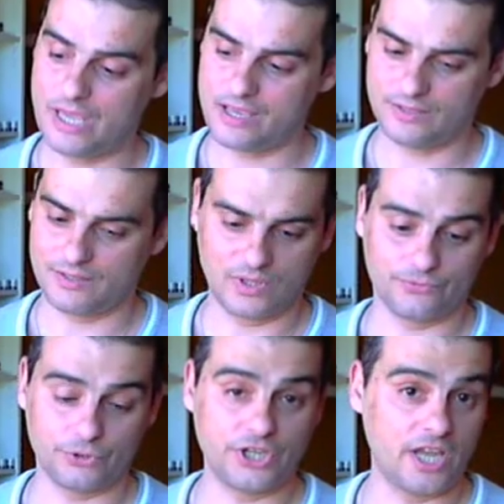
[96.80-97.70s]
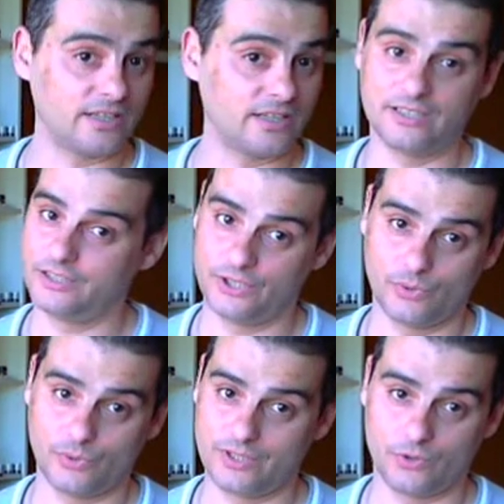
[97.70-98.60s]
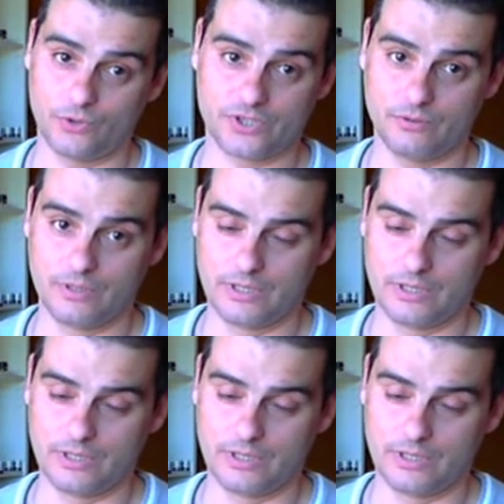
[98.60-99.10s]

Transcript: has a 148. I didn't know it also.